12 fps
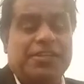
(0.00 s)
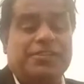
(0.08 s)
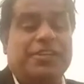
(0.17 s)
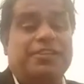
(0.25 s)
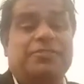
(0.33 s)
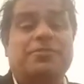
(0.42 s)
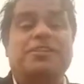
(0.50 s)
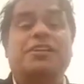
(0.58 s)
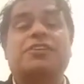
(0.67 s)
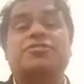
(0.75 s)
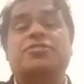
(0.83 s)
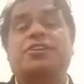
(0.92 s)
that they will
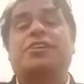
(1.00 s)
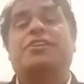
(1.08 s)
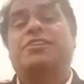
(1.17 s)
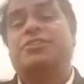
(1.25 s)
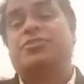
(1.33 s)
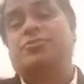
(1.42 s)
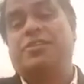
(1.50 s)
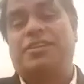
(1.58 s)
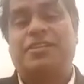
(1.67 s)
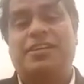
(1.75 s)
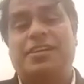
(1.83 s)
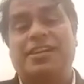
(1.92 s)
not stay in
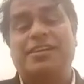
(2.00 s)
Australia,